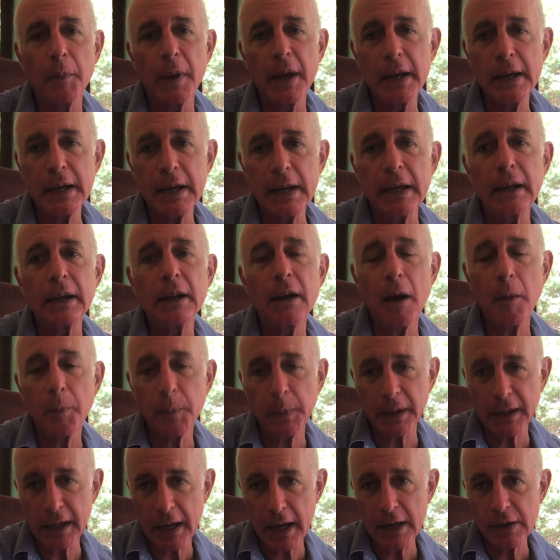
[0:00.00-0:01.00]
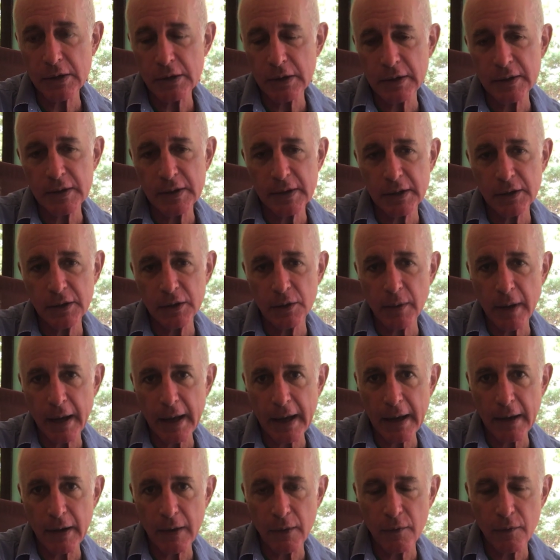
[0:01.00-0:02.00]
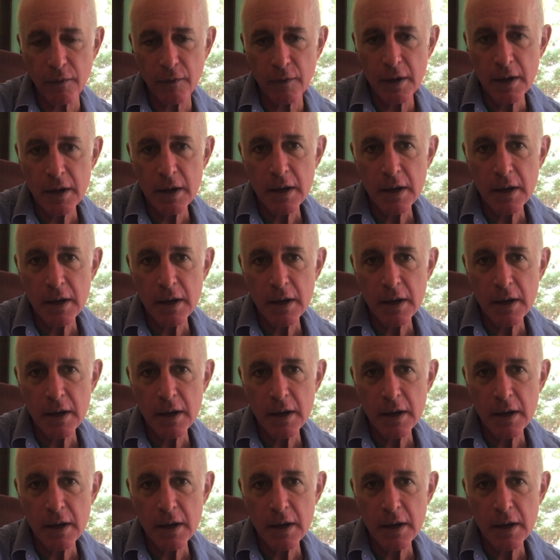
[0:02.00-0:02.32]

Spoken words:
Any complications that you have,